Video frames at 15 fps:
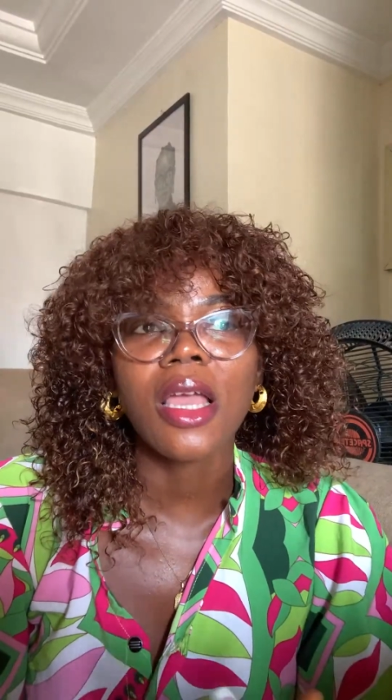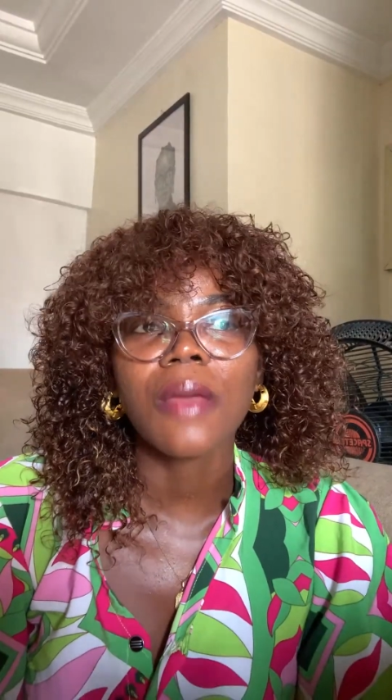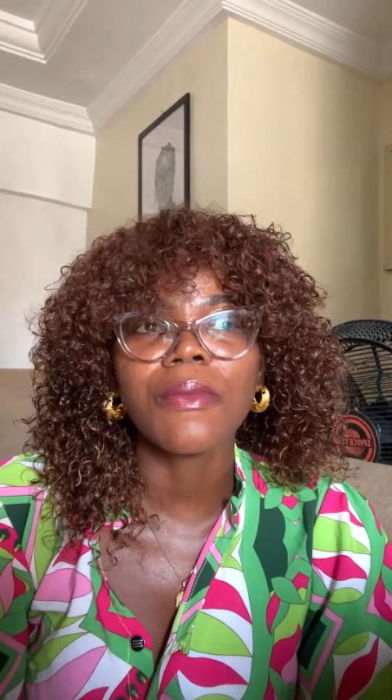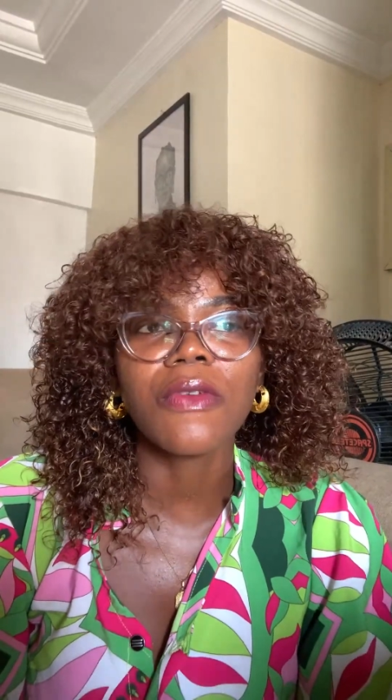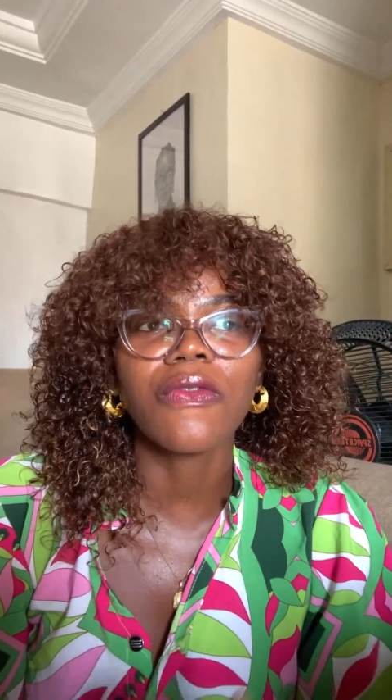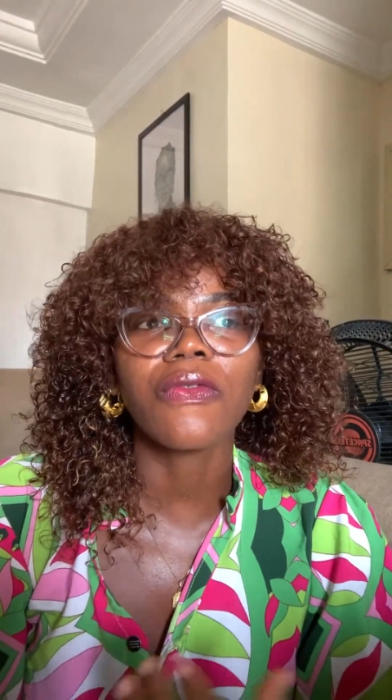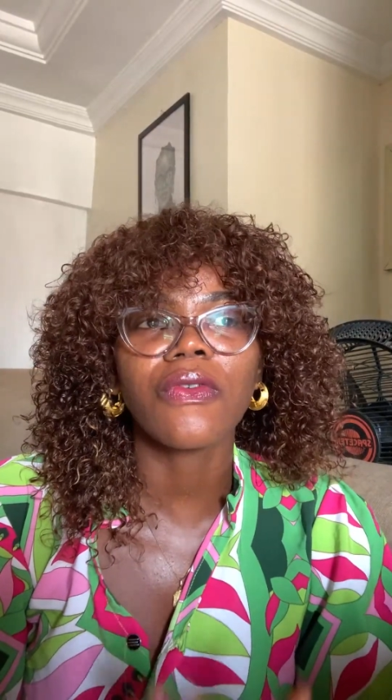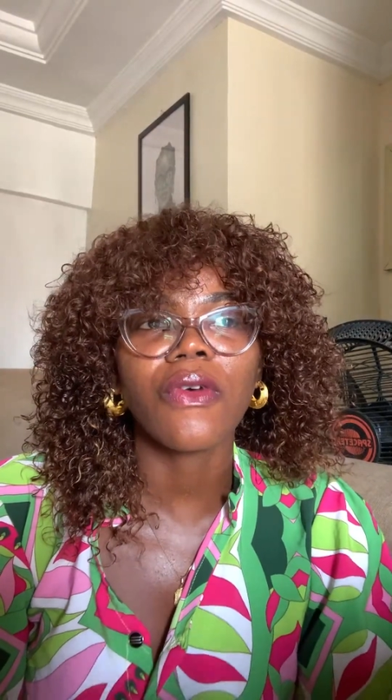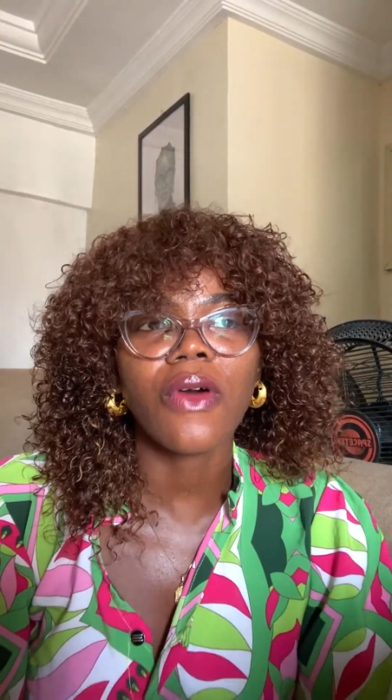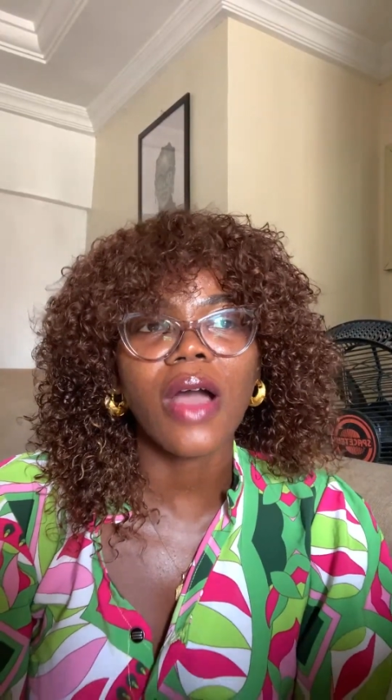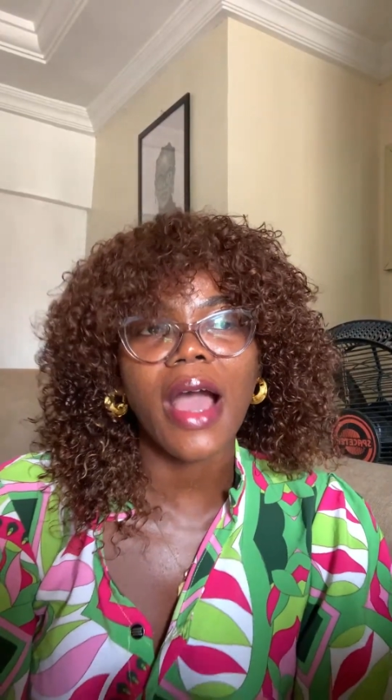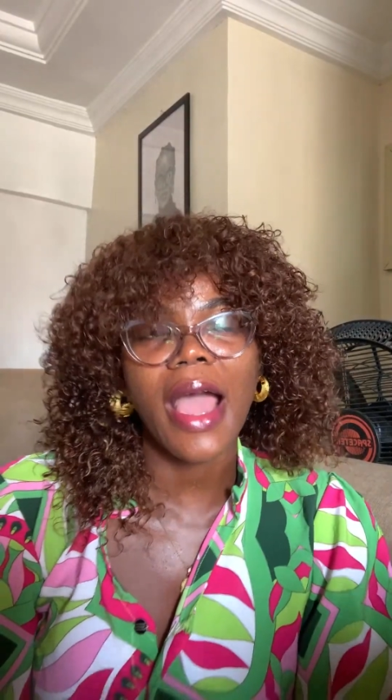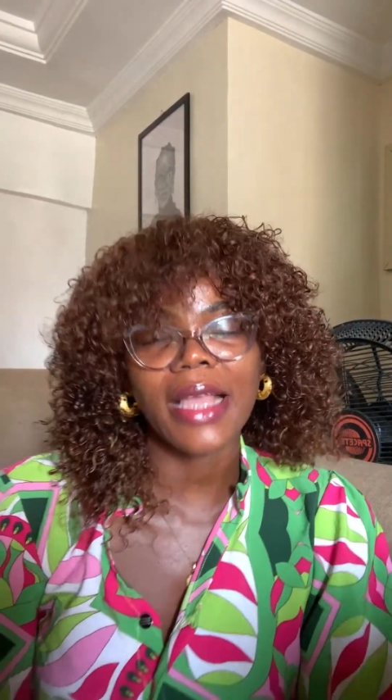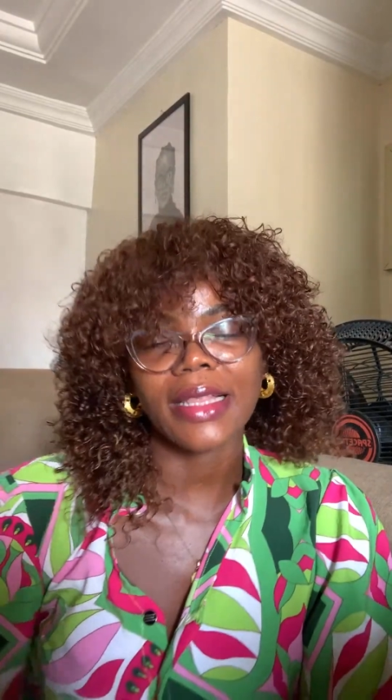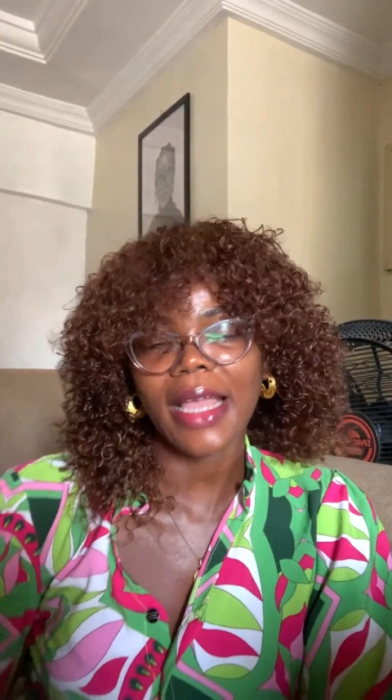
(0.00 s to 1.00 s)
before
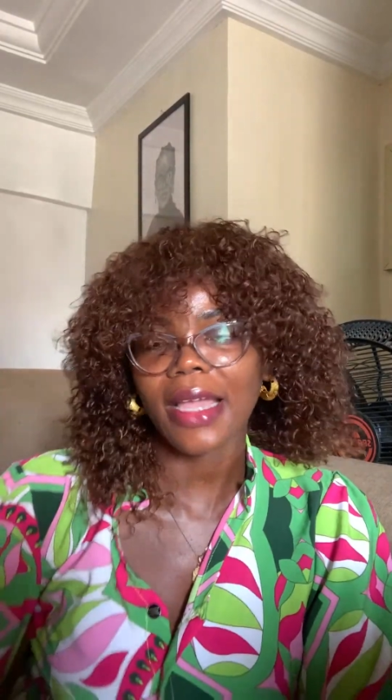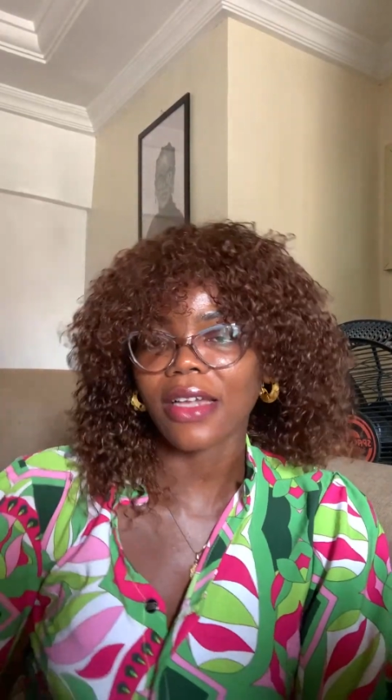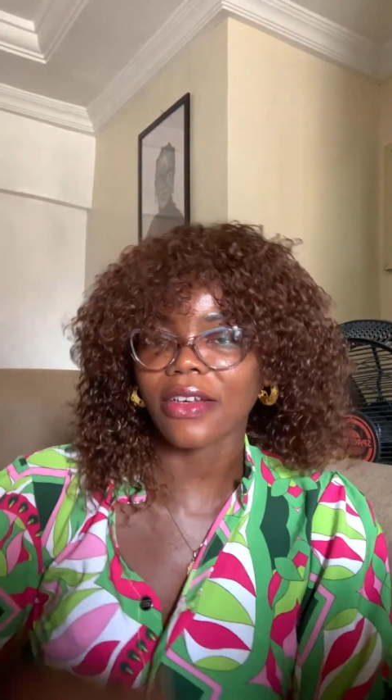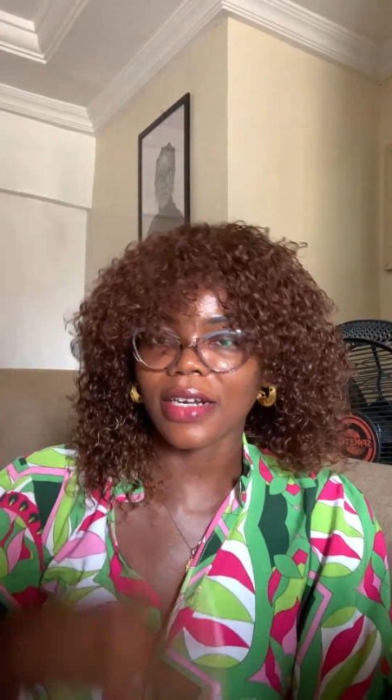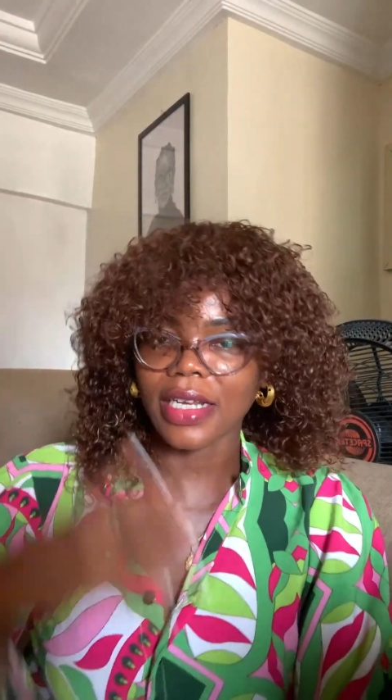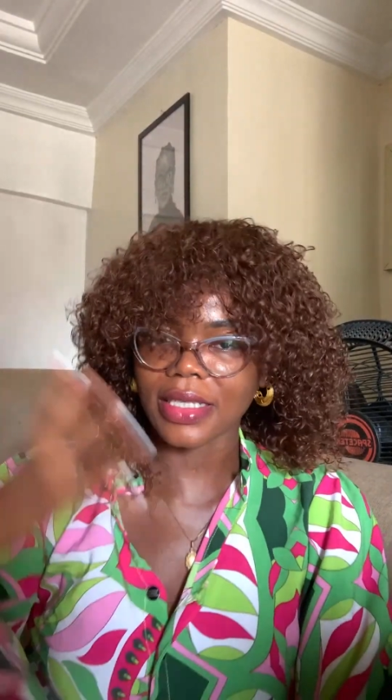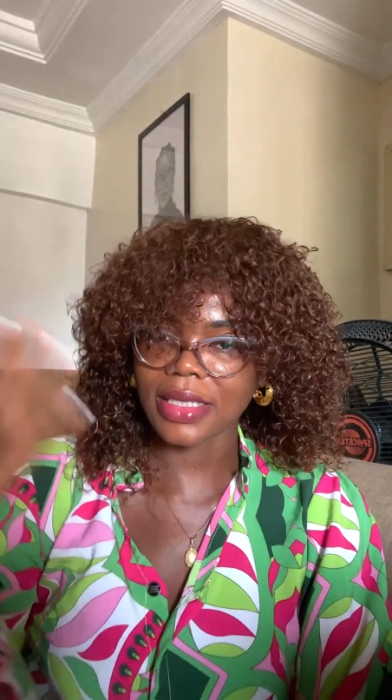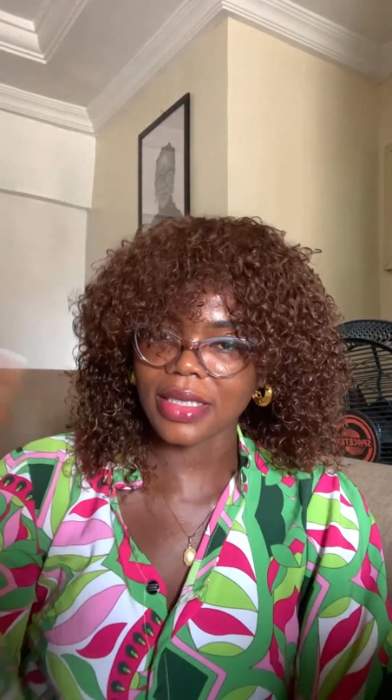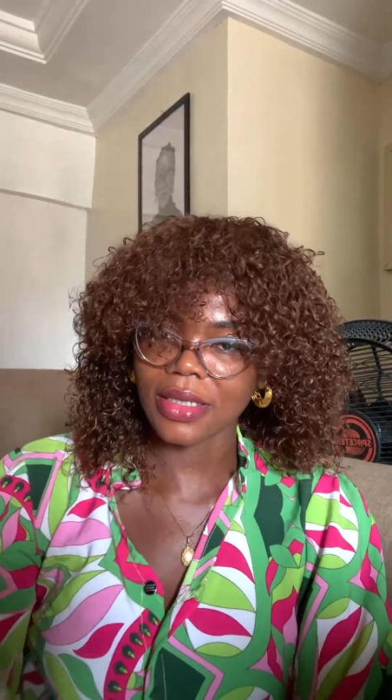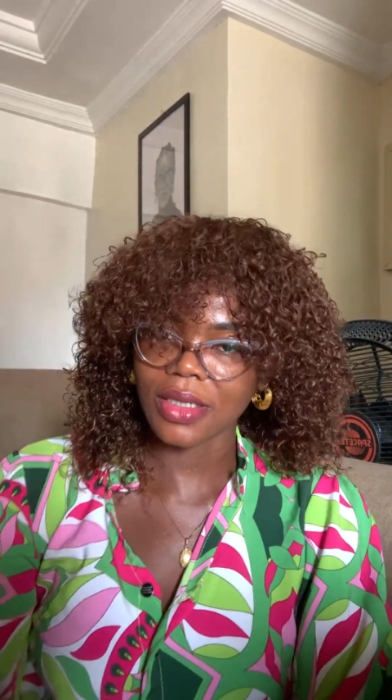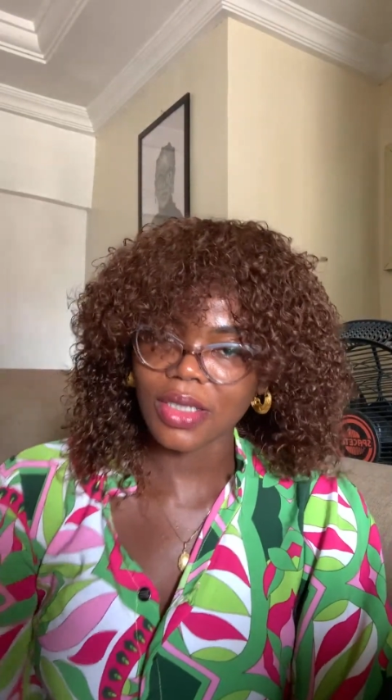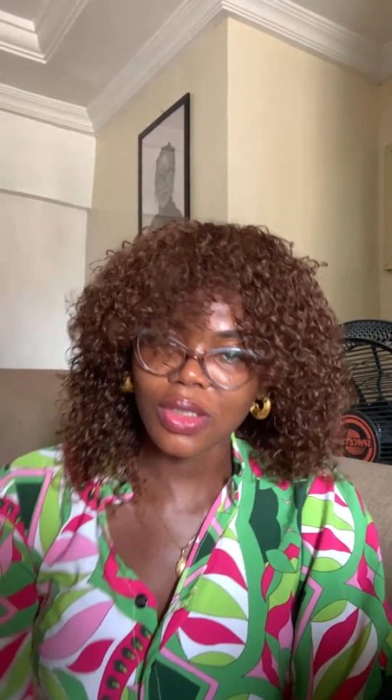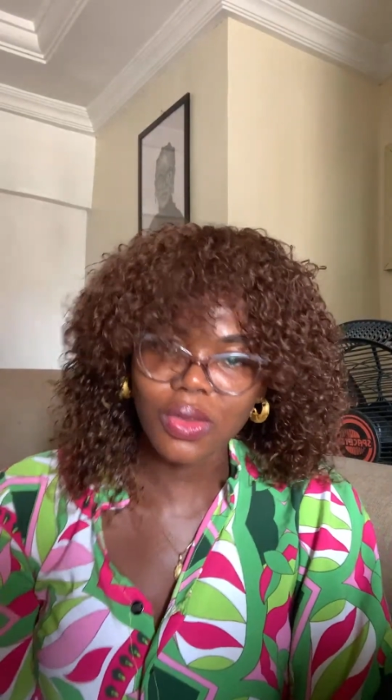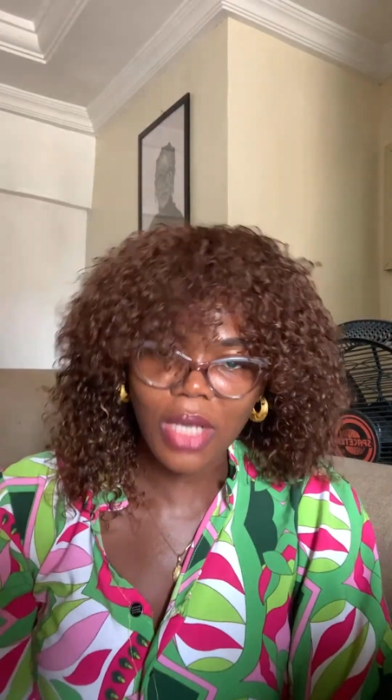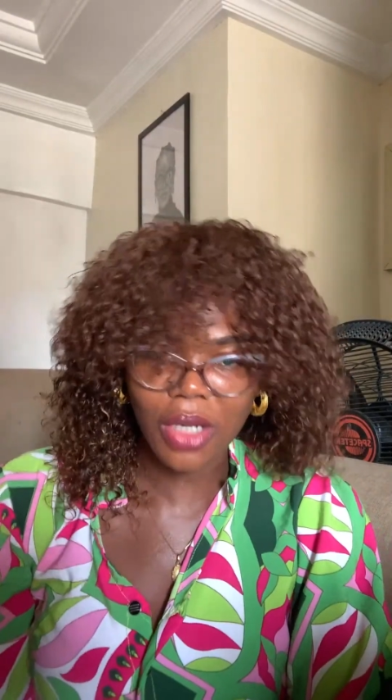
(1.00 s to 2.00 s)
I digress
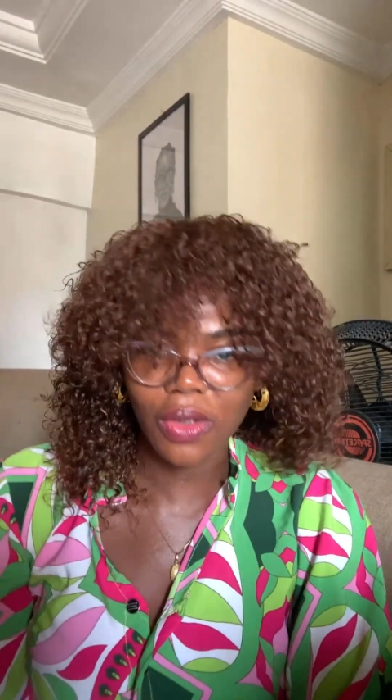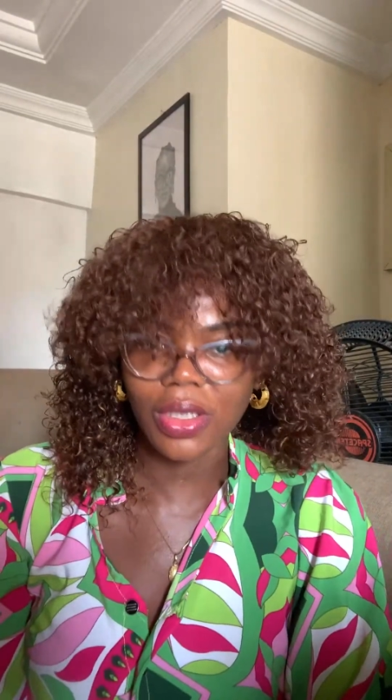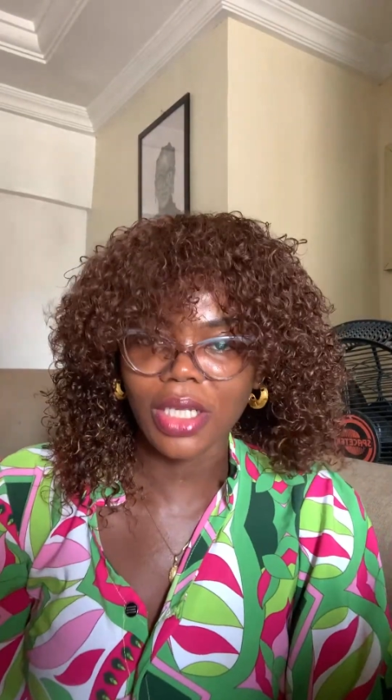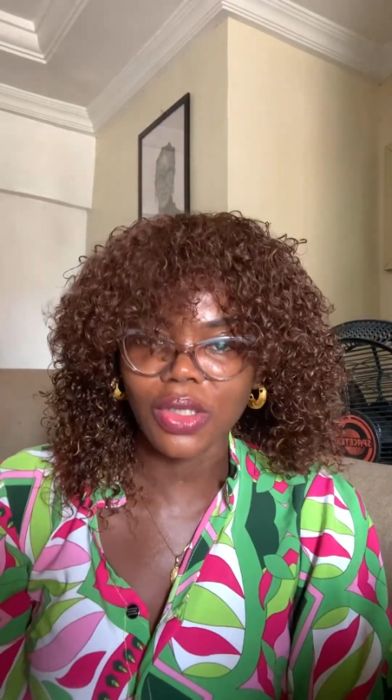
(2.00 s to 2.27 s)
to another